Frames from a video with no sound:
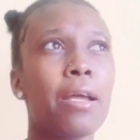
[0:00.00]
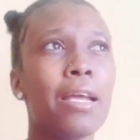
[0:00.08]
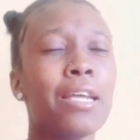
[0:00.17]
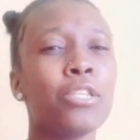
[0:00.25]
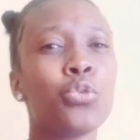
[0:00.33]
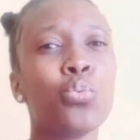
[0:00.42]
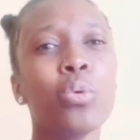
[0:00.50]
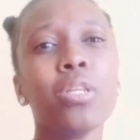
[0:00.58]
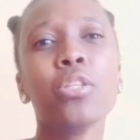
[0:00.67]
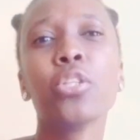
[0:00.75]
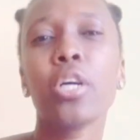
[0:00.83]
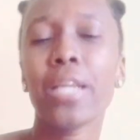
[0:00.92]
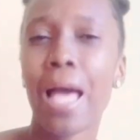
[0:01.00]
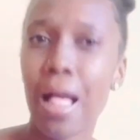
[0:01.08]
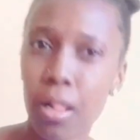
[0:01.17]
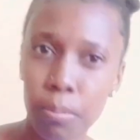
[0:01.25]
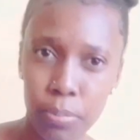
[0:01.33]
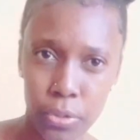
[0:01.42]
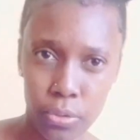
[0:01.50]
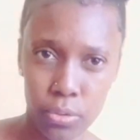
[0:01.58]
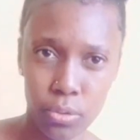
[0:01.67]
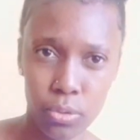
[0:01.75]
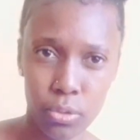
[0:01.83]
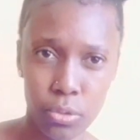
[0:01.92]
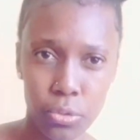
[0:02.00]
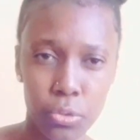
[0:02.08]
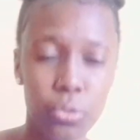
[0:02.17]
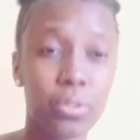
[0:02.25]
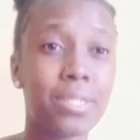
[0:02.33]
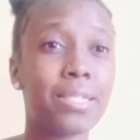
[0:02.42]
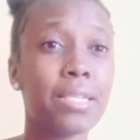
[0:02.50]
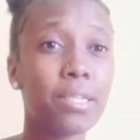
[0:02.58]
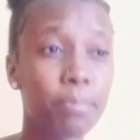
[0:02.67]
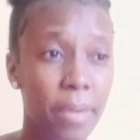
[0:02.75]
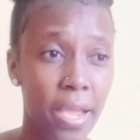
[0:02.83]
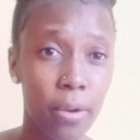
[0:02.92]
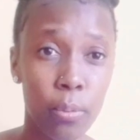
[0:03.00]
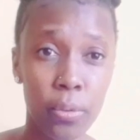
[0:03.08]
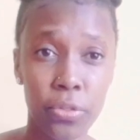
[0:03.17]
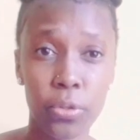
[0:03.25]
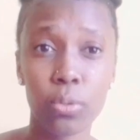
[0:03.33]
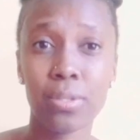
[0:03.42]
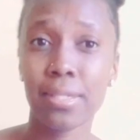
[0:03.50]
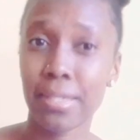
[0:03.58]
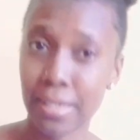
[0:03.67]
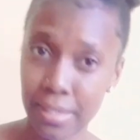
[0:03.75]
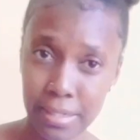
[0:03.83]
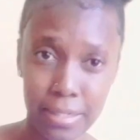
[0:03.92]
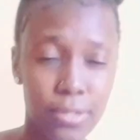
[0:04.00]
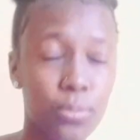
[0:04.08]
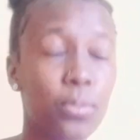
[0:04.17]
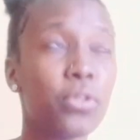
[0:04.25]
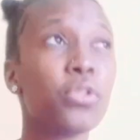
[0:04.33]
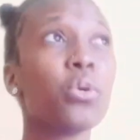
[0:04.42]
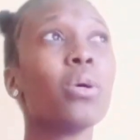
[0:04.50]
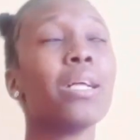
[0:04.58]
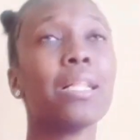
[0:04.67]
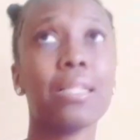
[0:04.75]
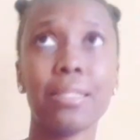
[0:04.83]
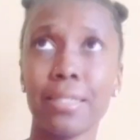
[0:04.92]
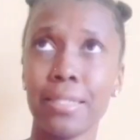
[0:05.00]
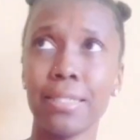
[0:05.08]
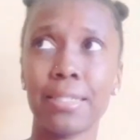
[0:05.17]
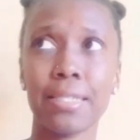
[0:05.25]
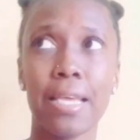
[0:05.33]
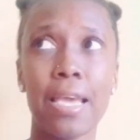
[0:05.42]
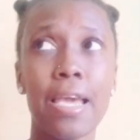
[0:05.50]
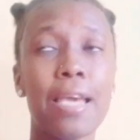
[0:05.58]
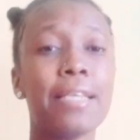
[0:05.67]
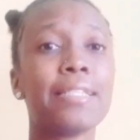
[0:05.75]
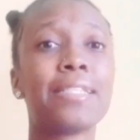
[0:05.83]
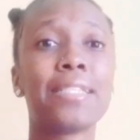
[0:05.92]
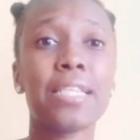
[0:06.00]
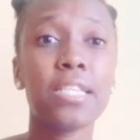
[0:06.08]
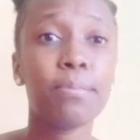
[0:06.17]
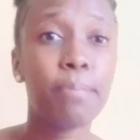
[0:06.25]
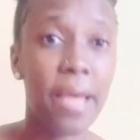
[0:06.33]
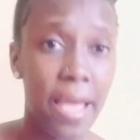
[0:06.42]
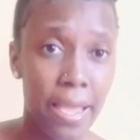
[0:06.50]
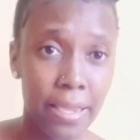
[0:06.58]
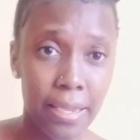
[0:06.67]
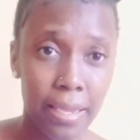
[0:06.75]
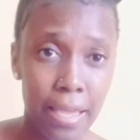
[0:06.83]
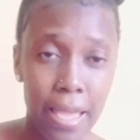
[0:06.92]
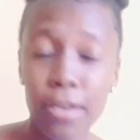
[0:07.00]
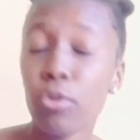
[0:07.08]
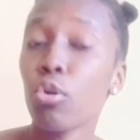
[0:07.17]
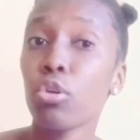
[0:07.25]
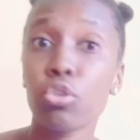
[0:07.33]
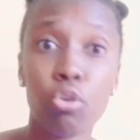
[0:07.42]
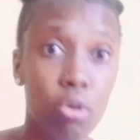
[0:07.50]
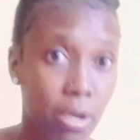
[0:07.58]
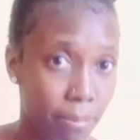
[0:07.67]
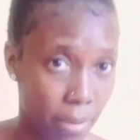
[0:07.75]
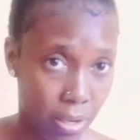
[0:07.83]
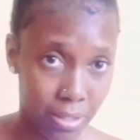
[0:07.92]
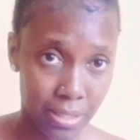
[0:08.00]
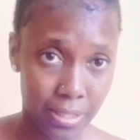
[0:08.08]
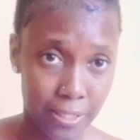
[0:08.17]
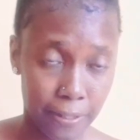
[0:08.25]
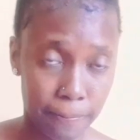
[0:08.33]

It will not help you to sit back with your sickness, with your illness, sit back and not talk about it.